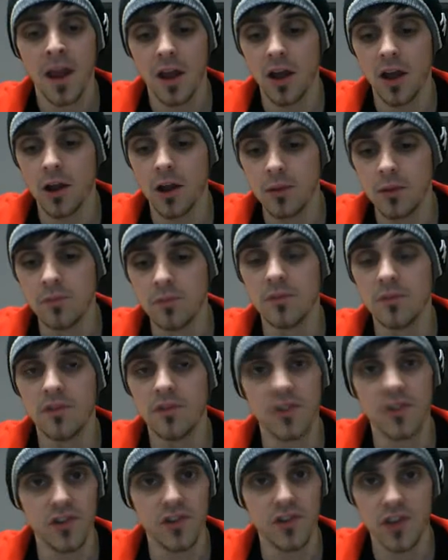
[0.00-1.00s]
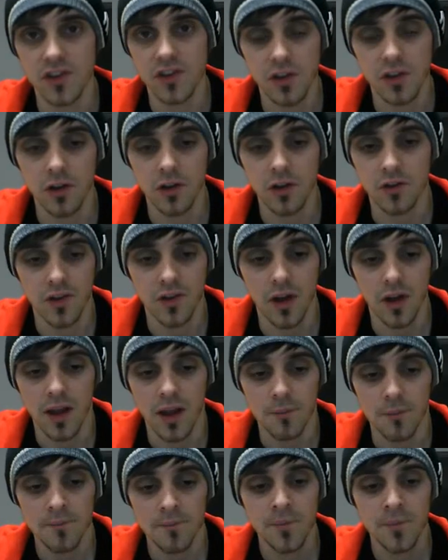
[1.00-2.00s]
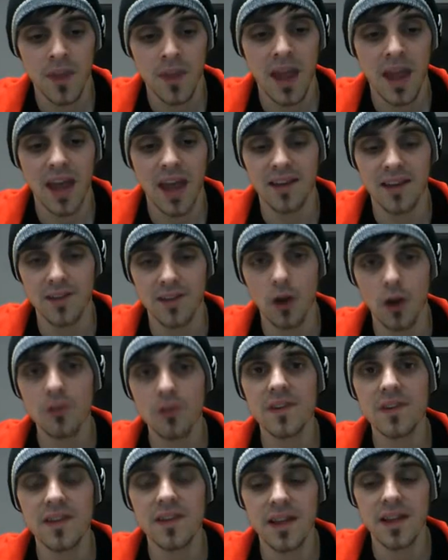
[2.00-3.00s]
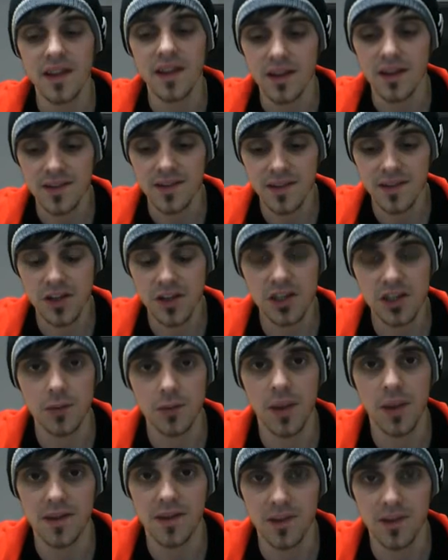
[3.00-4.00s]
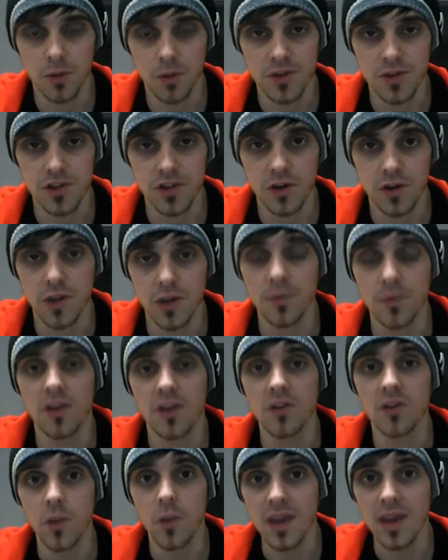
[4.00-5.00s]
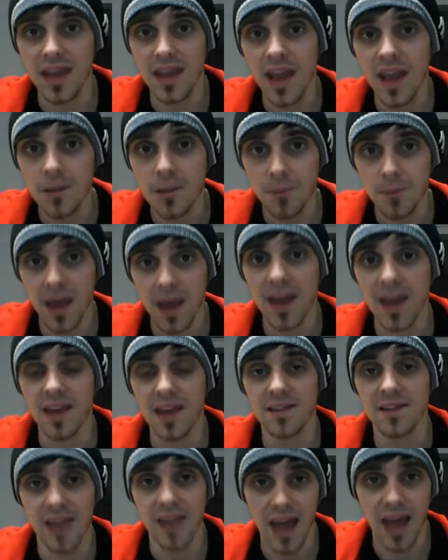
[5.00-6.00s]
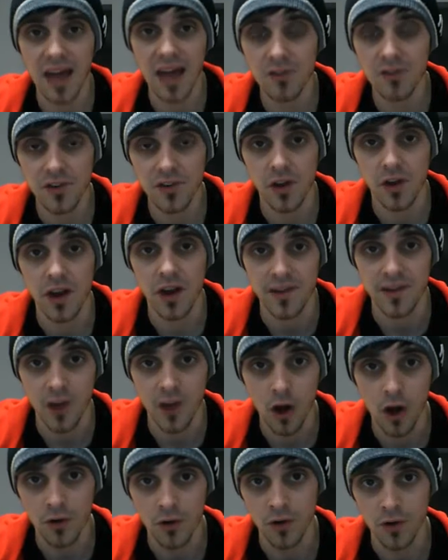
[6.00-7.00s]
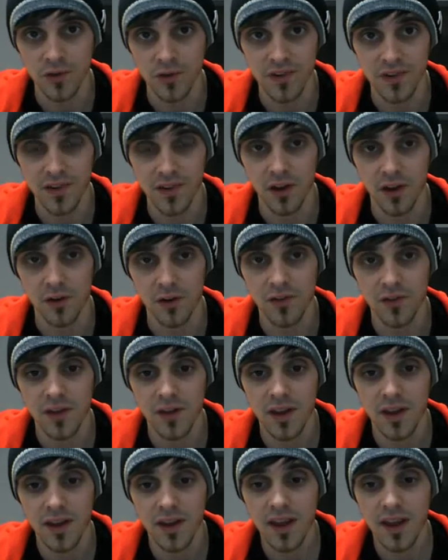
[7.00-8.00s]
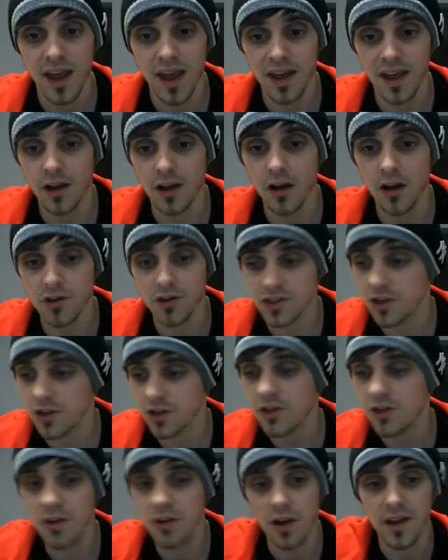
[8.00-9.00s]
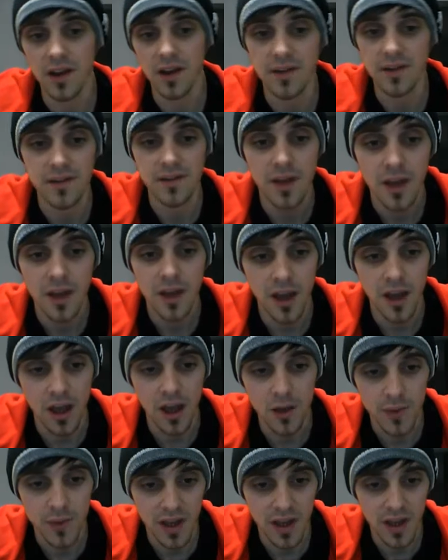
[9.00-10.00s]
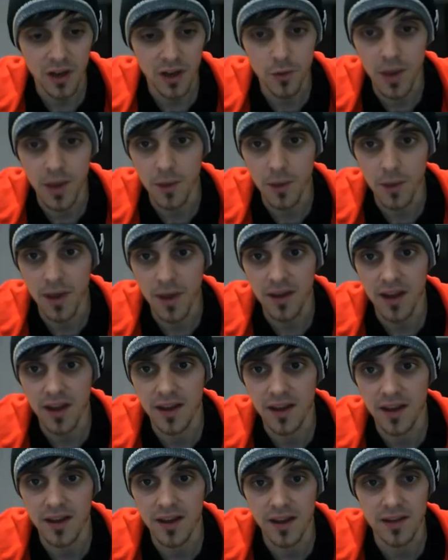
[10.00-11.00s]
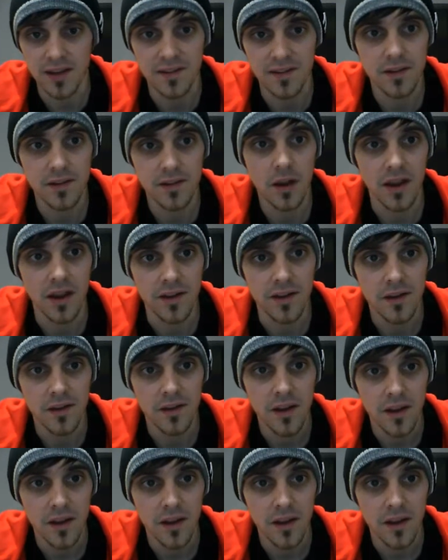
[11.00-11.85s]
for such a long time. And it's obviously such an amazing opportunity because we're getting paid to advertise our own stuff. And I'll show you guys a little bit about that inside.